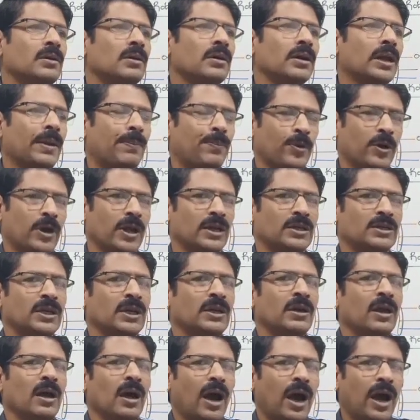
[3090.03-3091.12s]

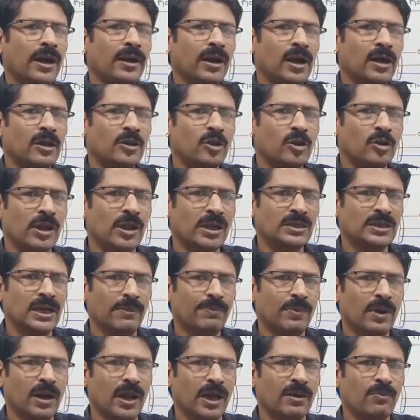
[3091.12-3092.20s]
reproduction, and also the
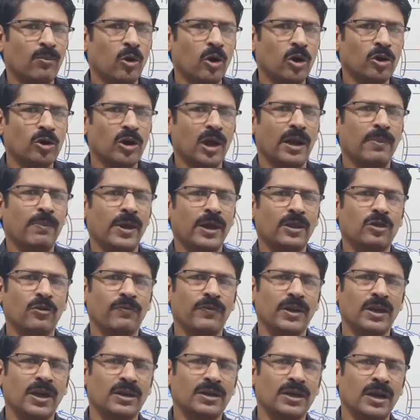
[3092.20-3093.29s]
chapter like molecular base
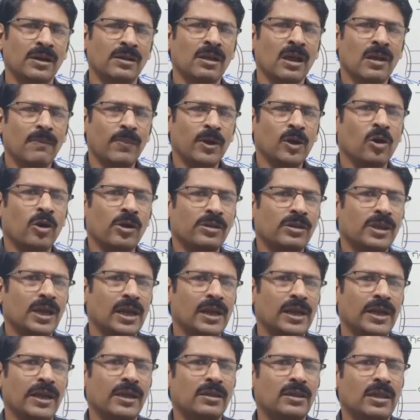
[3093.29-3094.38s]
of inertance, because
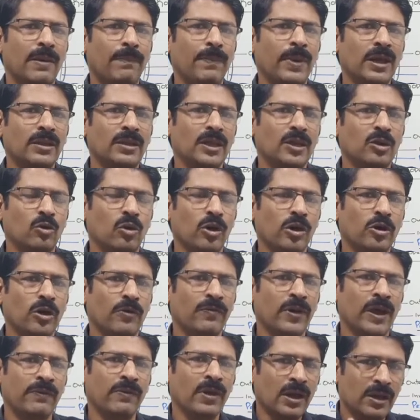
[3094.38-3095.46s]
cell is the basic unit
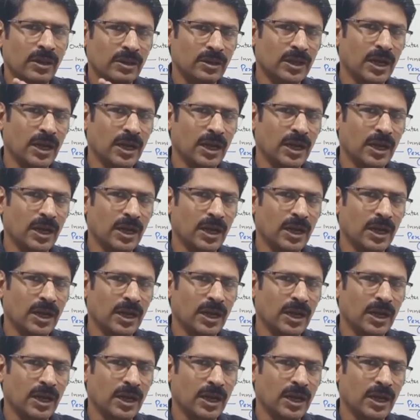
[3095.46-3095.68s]
of life.